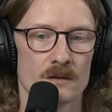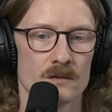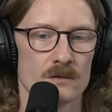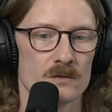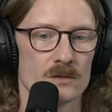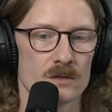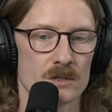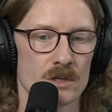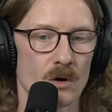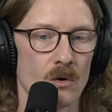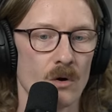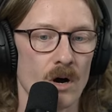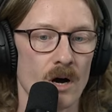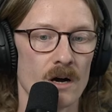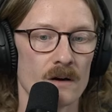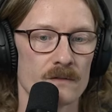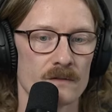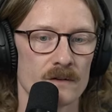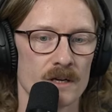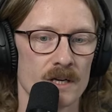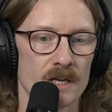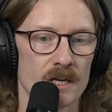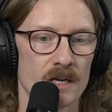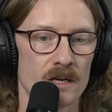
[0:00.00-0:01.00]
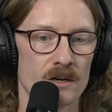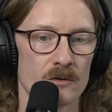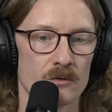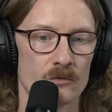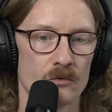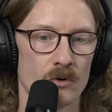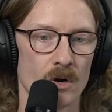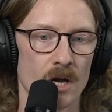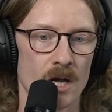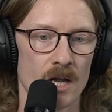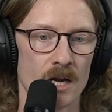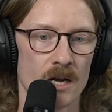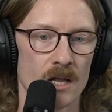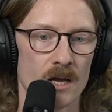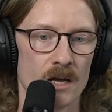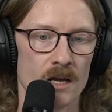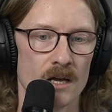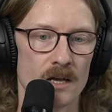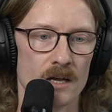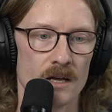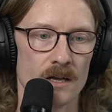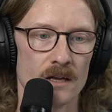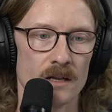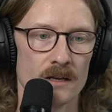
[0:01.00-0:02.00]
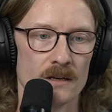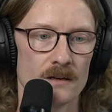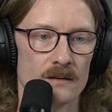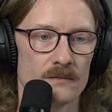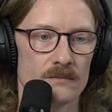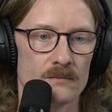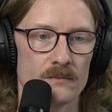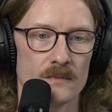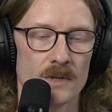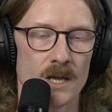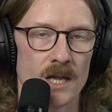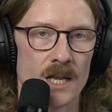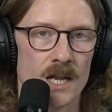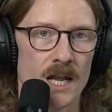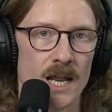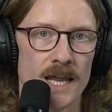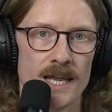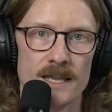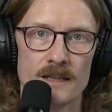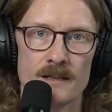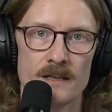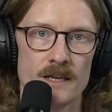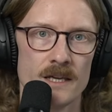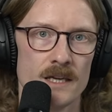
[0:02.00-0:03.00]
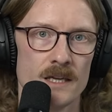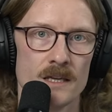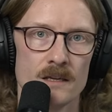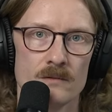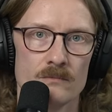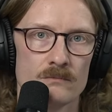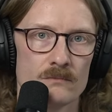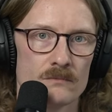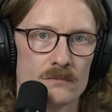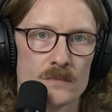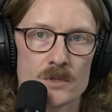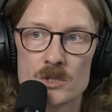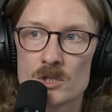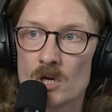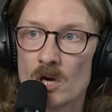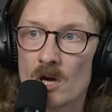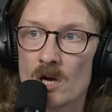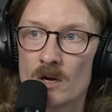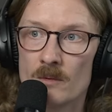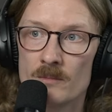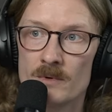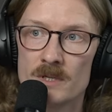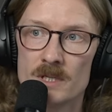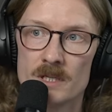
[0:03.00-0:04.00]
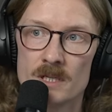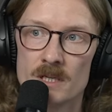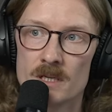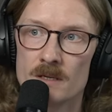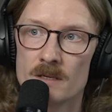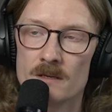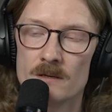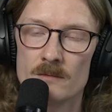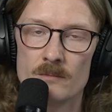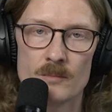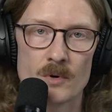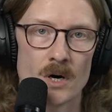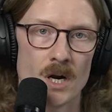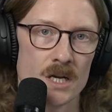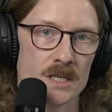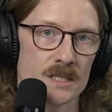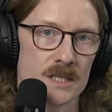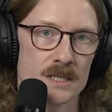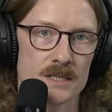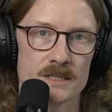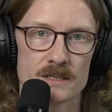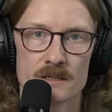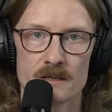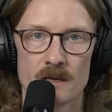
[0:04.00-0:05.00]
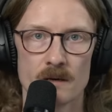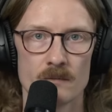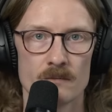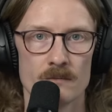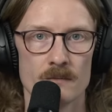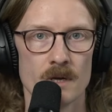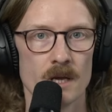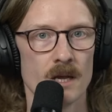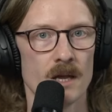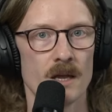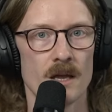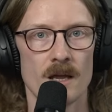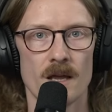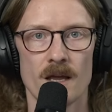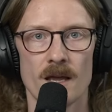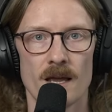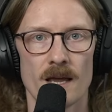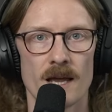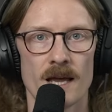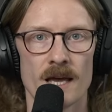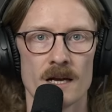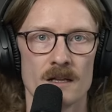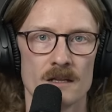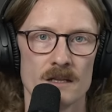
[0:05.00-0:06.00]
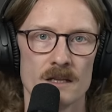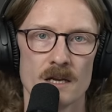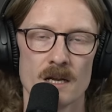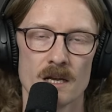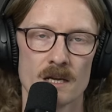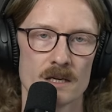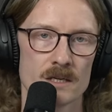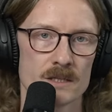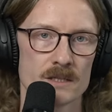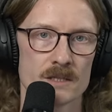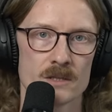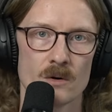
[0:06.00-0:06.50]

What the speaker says: so often run a nightly job to process some analytics